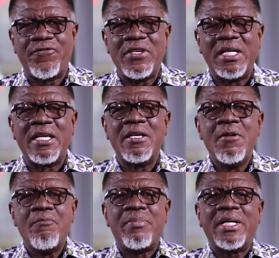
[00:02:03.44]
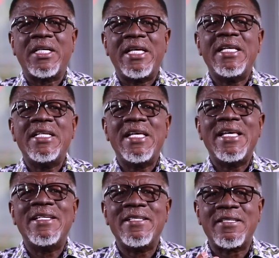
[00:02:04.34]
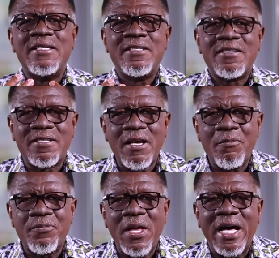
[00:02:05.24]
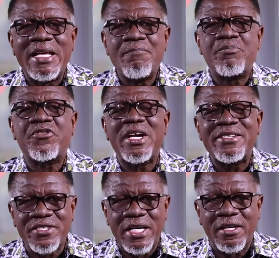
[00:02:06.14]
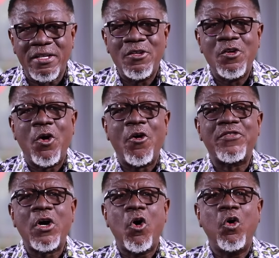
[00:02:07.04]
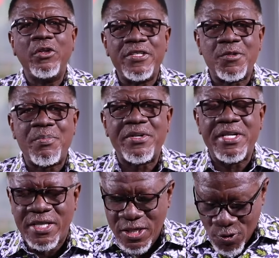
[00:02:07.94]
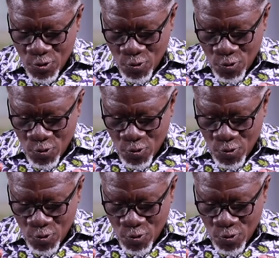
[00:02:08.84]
feeling, but it is an impression of the Holy Spirit